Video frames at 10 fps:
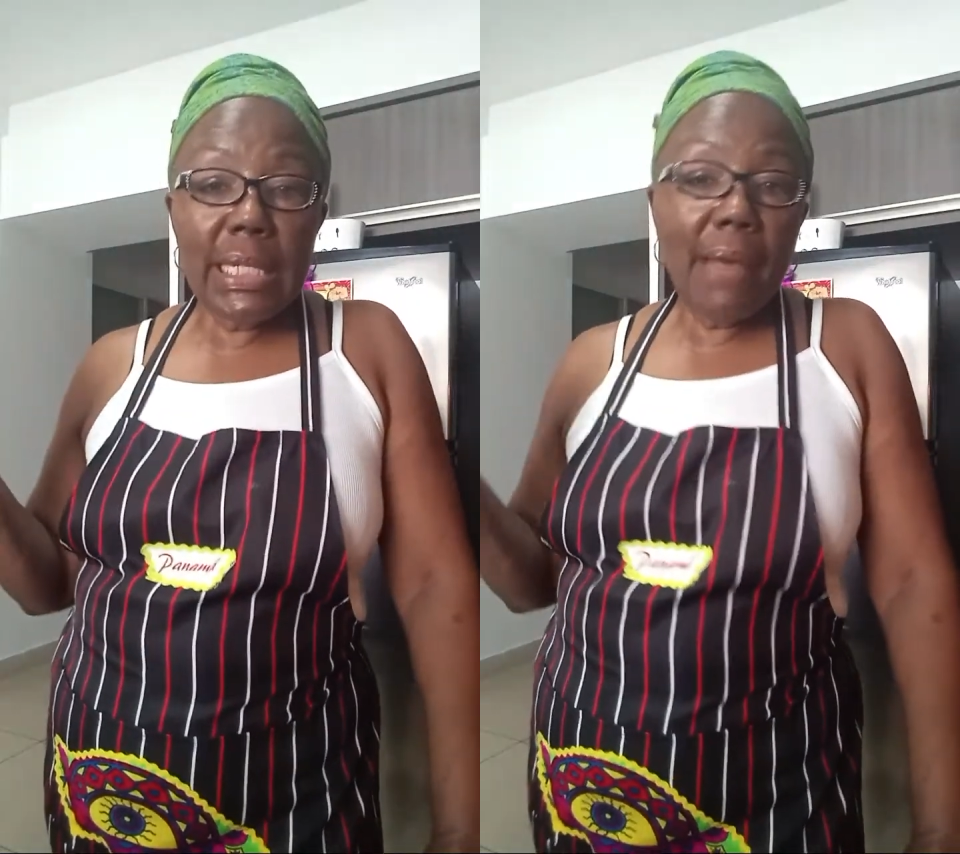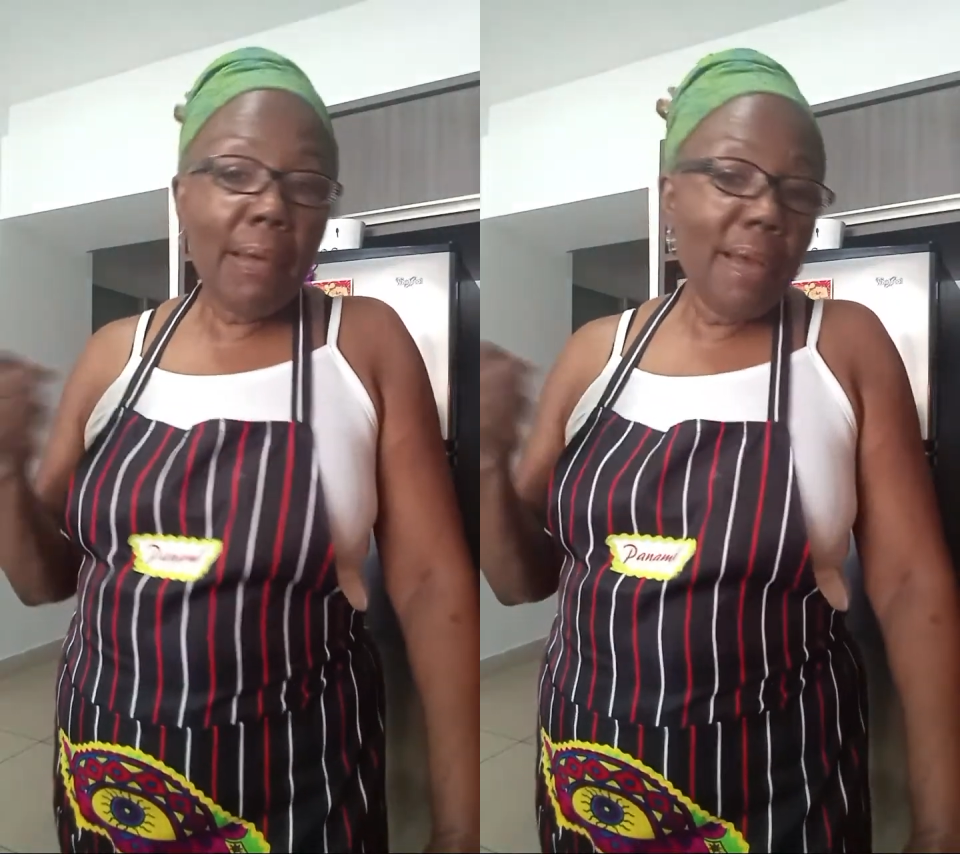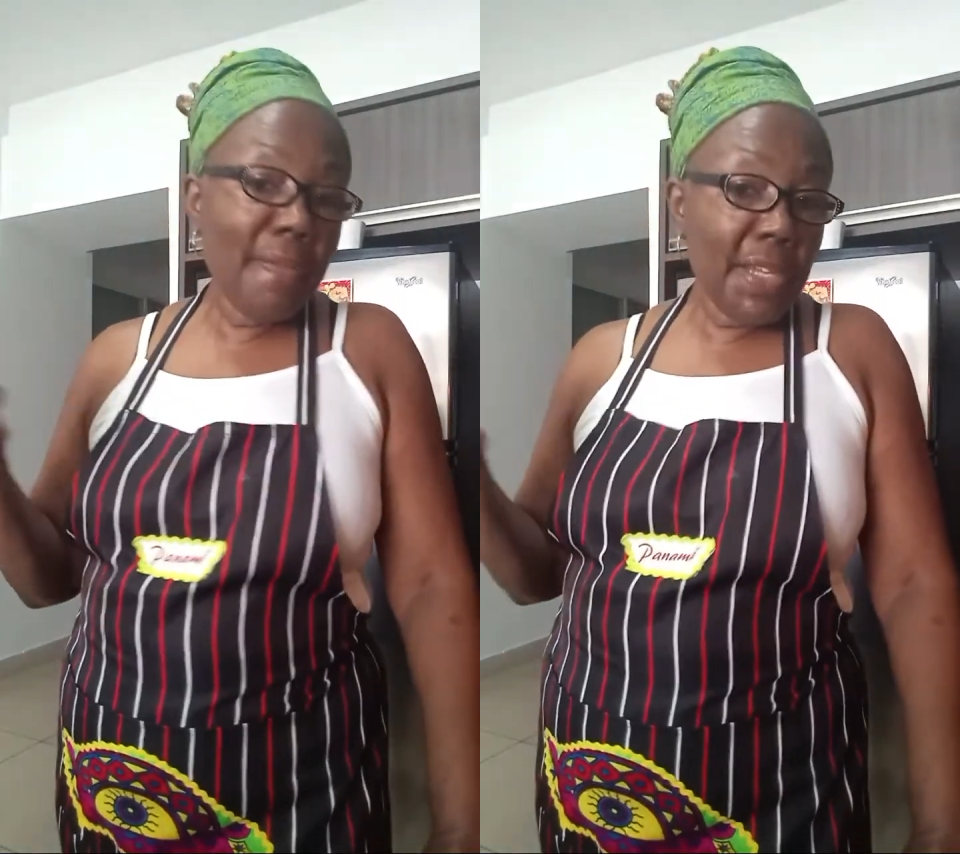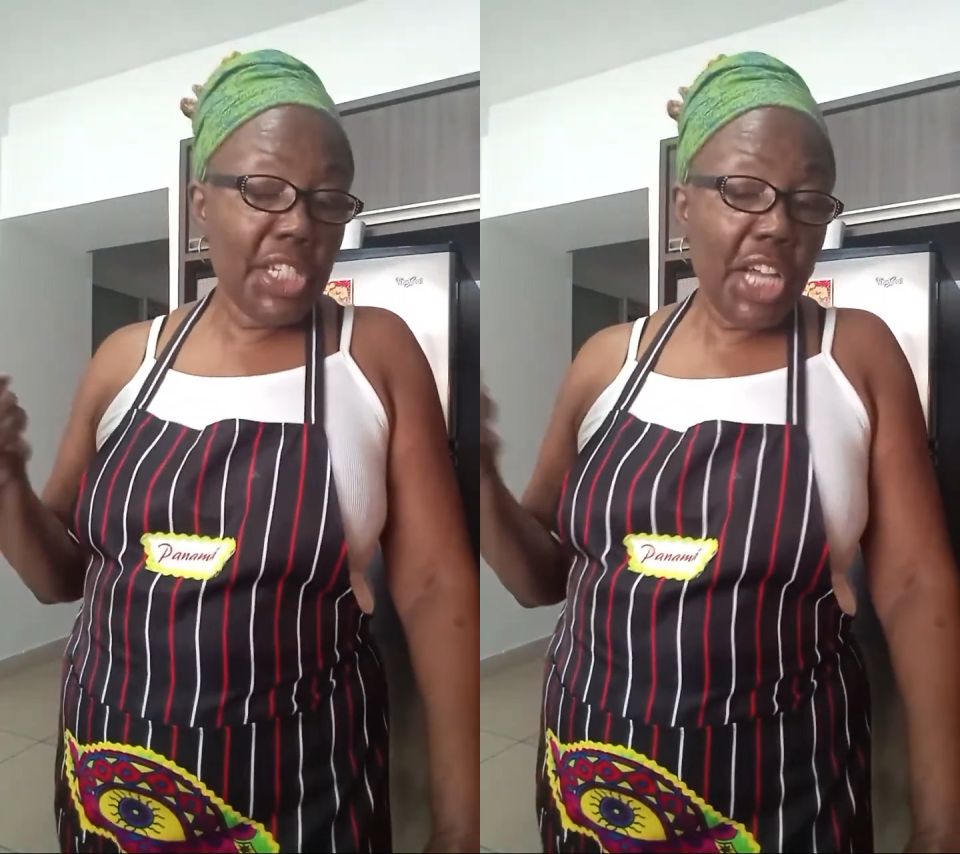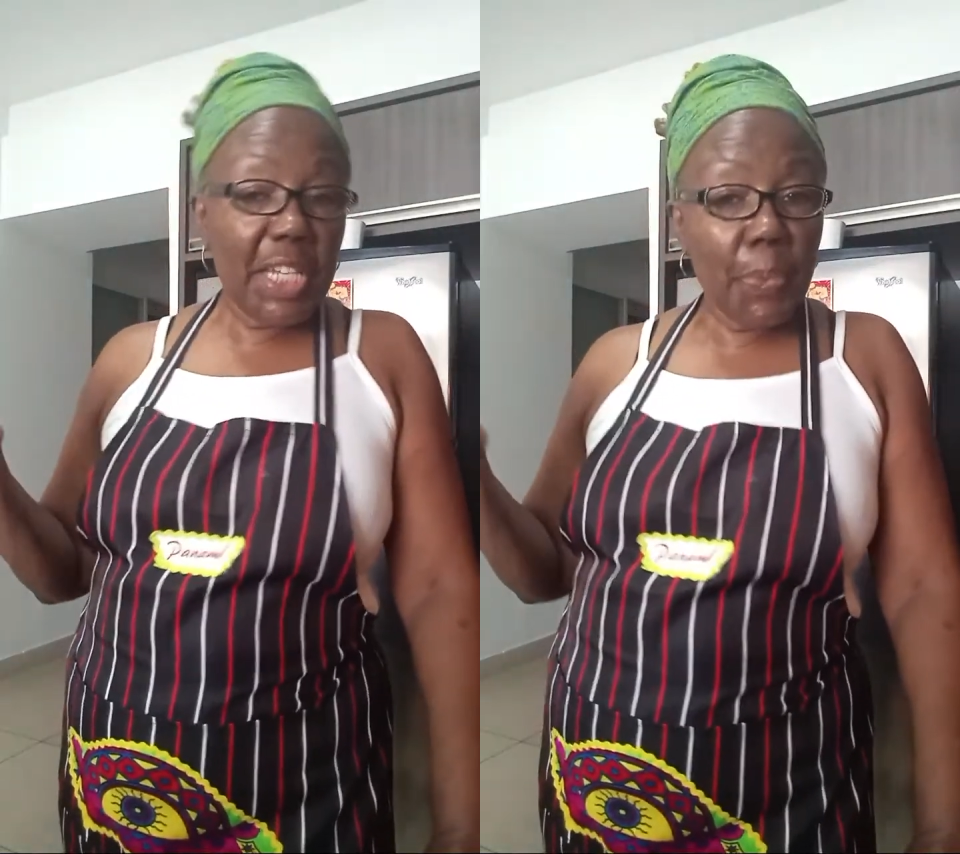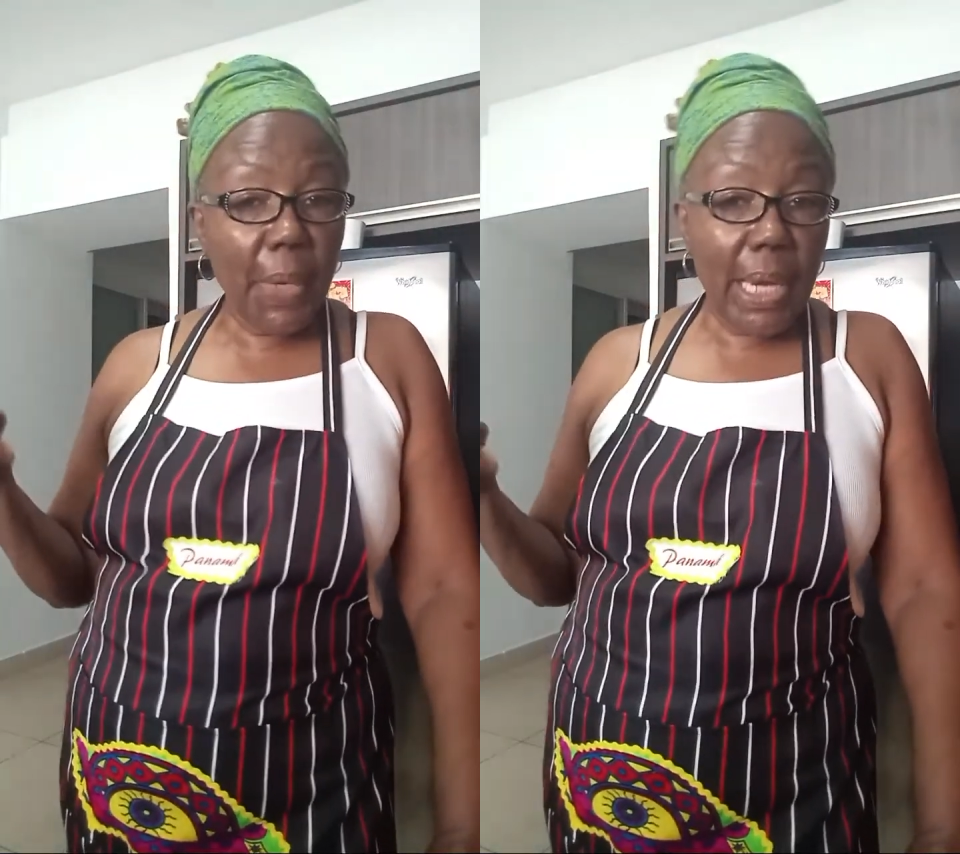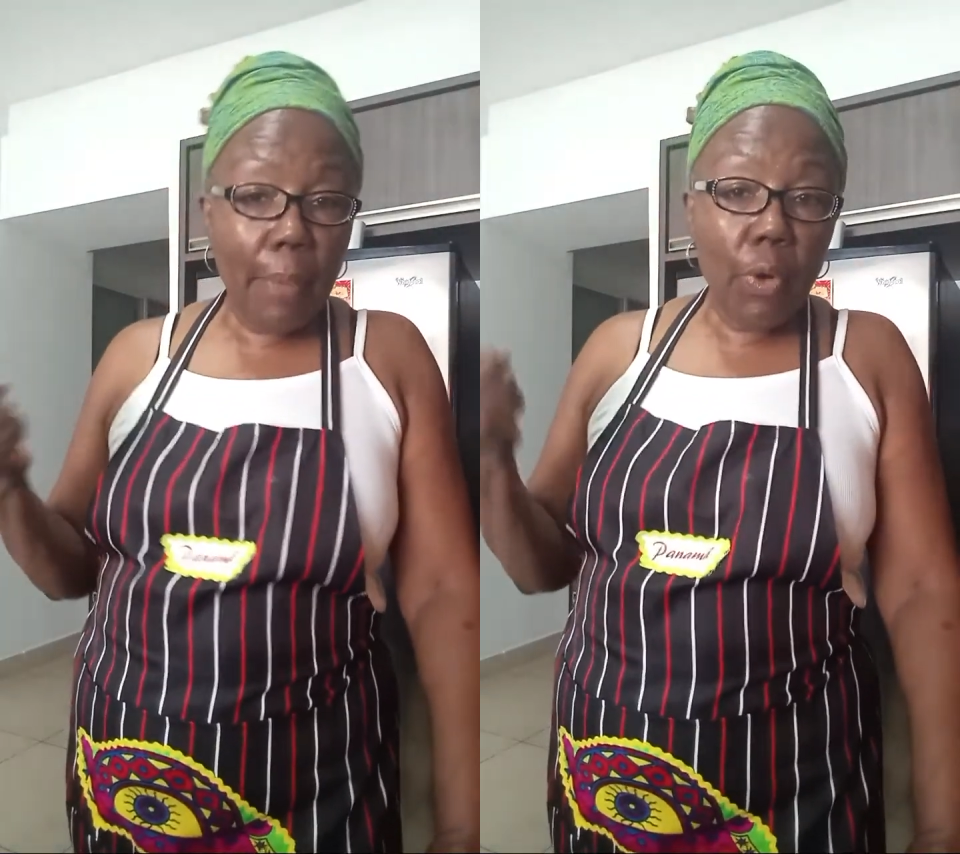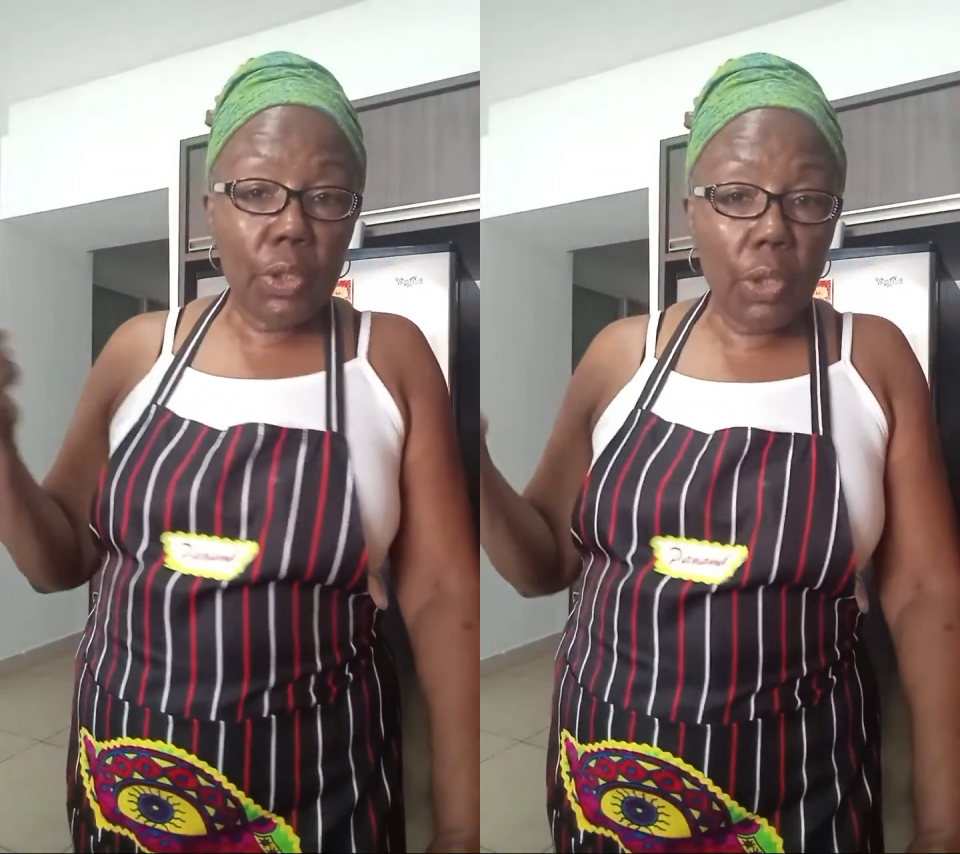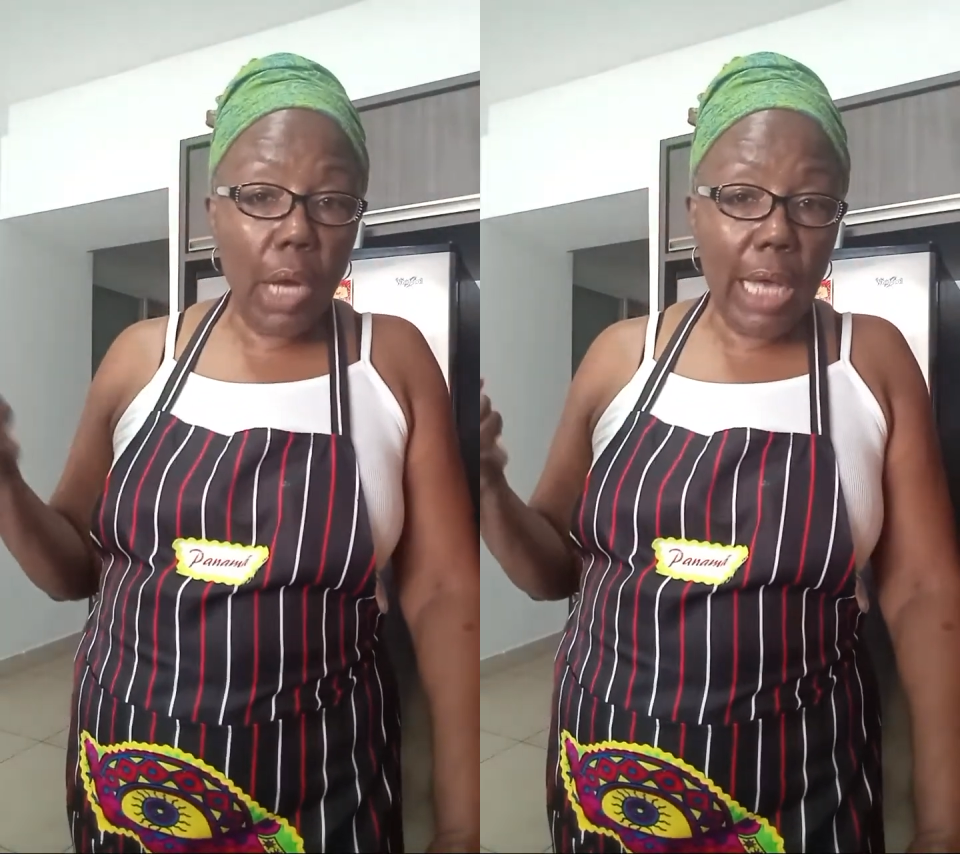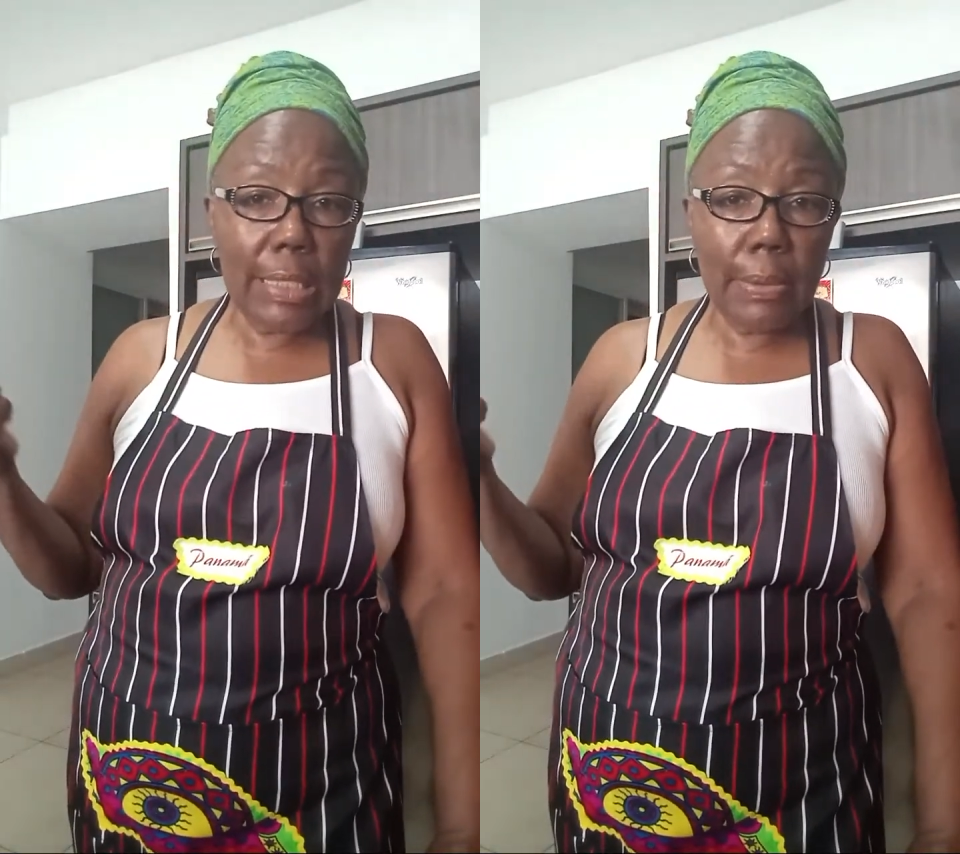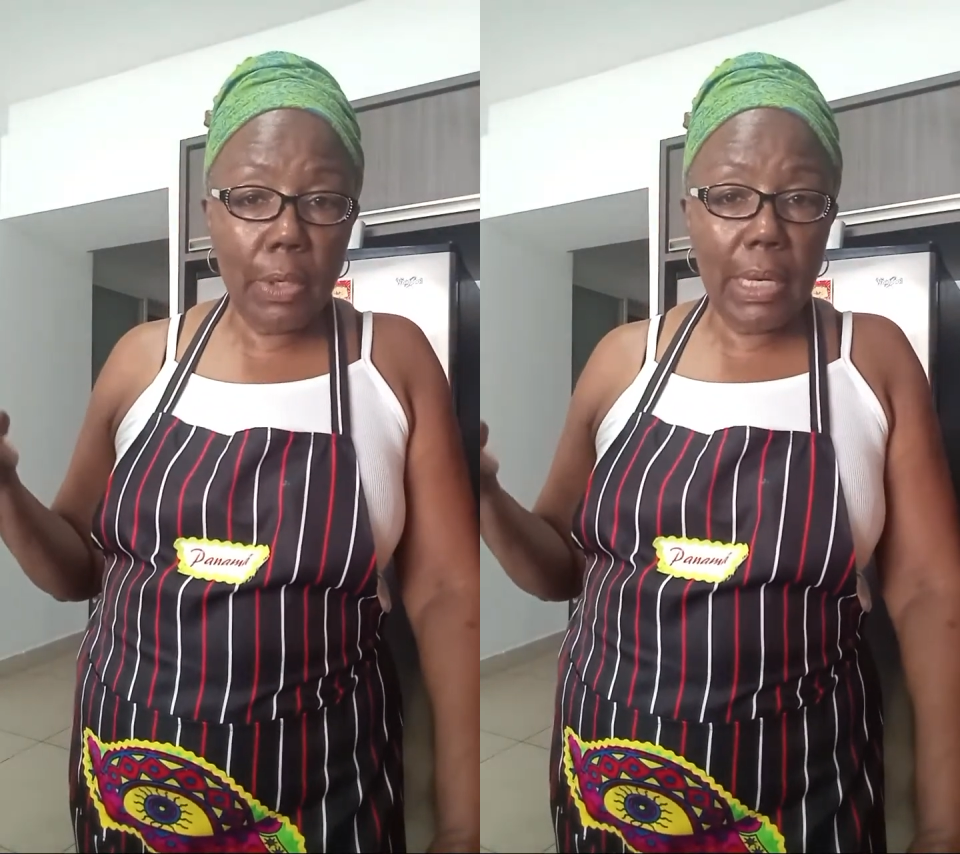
I'm having chest pain. I'm going to the hospital.